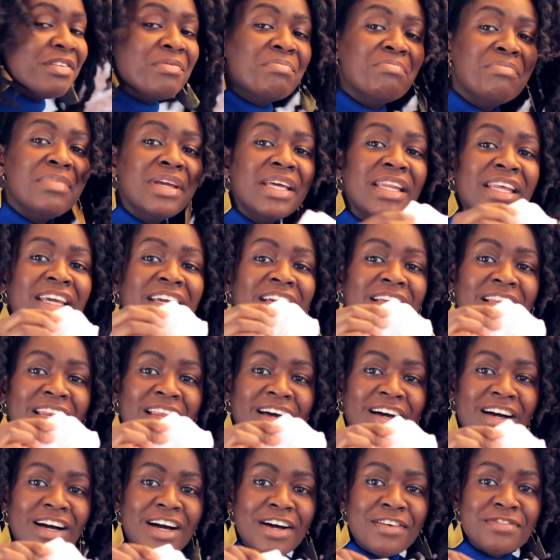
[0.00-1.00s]
Mini
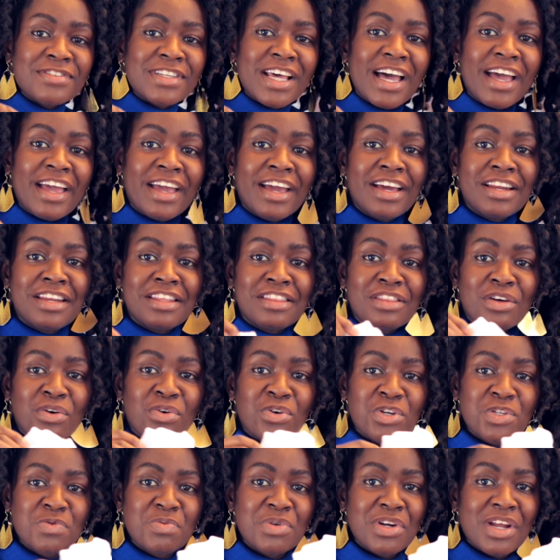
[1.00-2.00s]
gloves, I heard in the
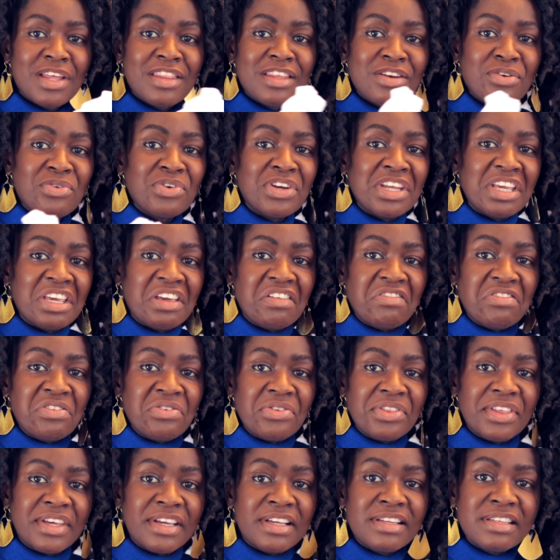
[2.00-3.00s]
hospital they don't give
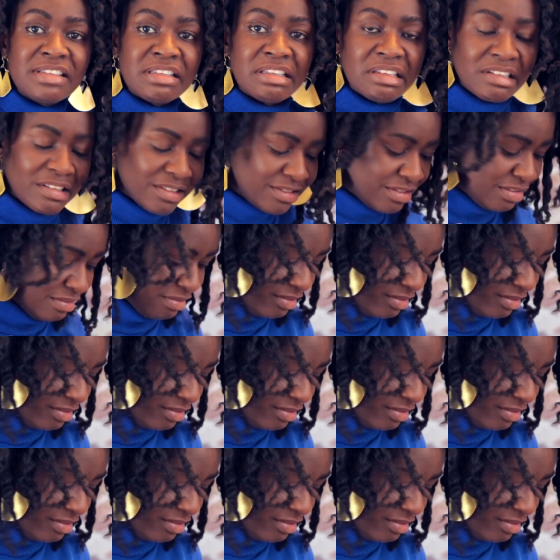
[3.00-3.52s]
you this.